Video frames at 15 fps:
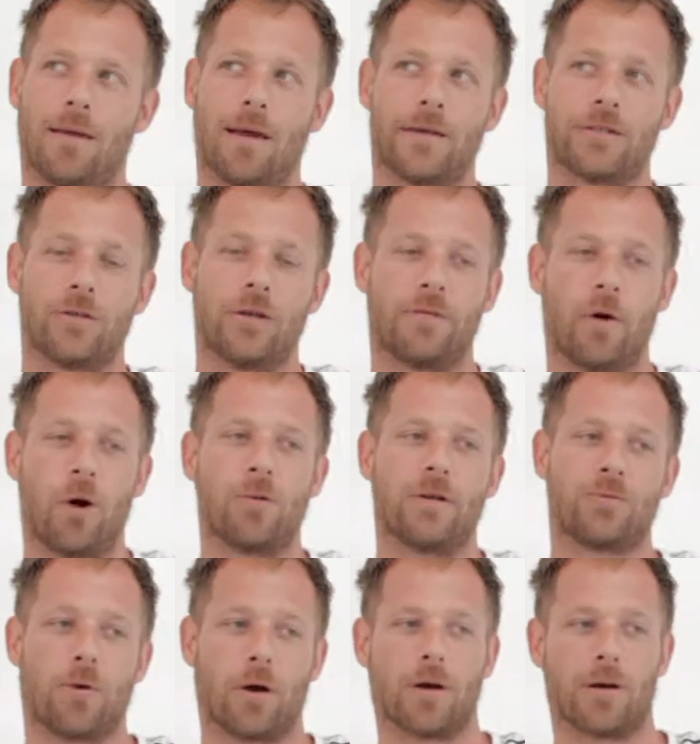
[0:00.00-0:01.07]
I sort of
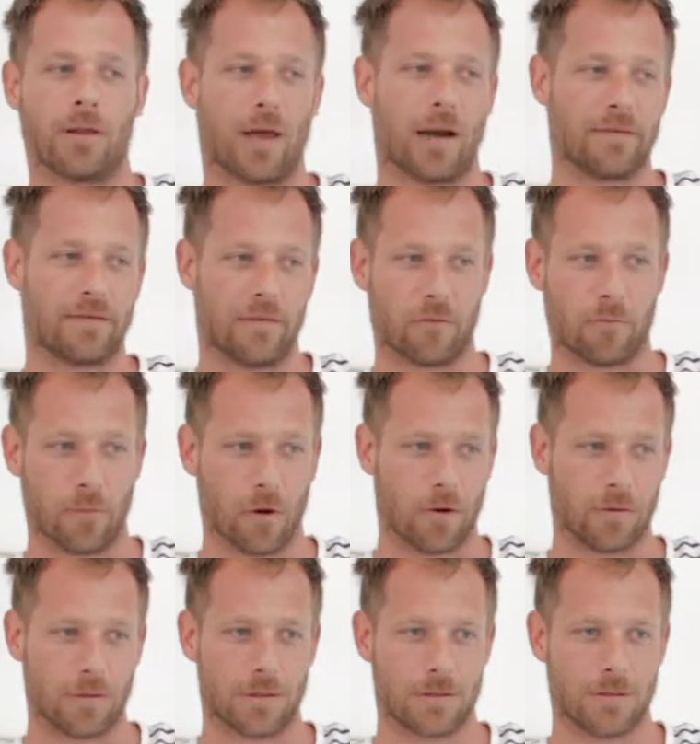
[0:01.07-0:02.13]
always work in a lot of different
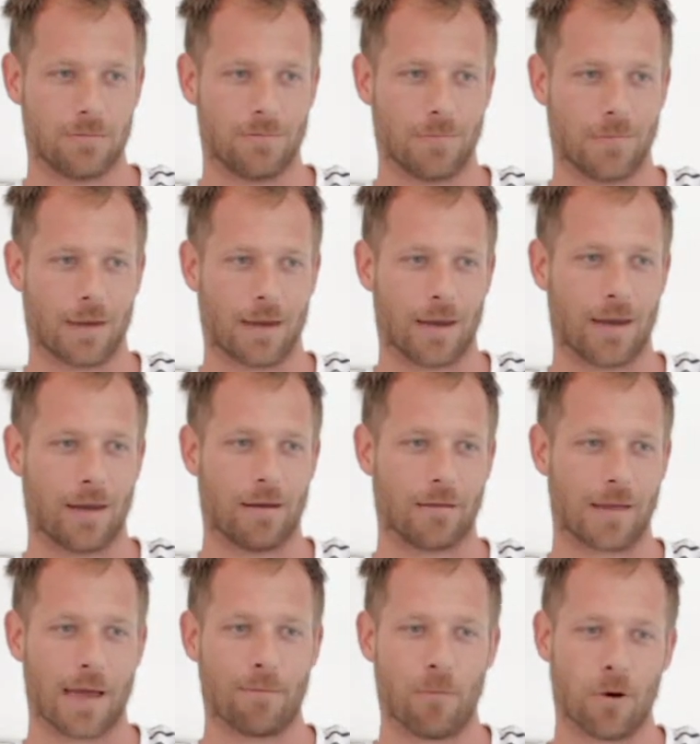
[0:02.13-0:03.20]
modes,
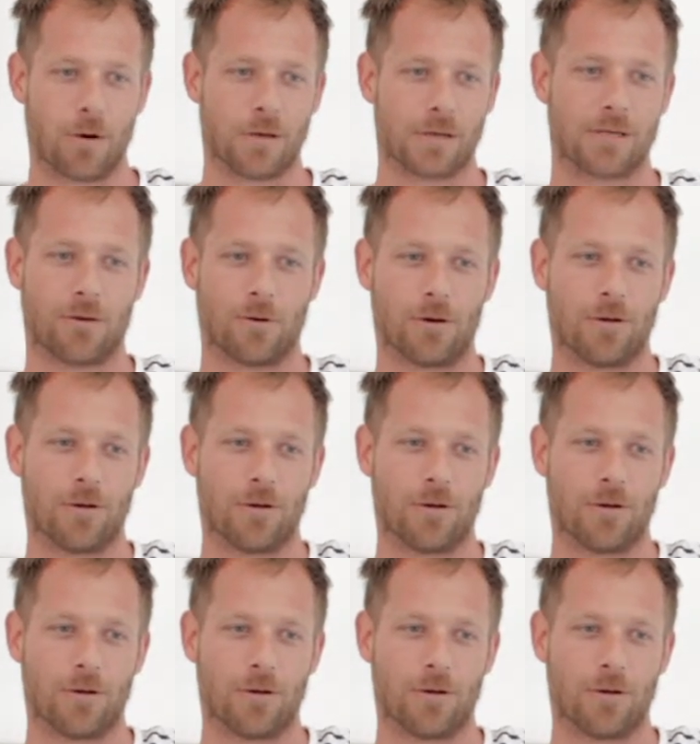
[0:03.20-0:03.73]
and that mode is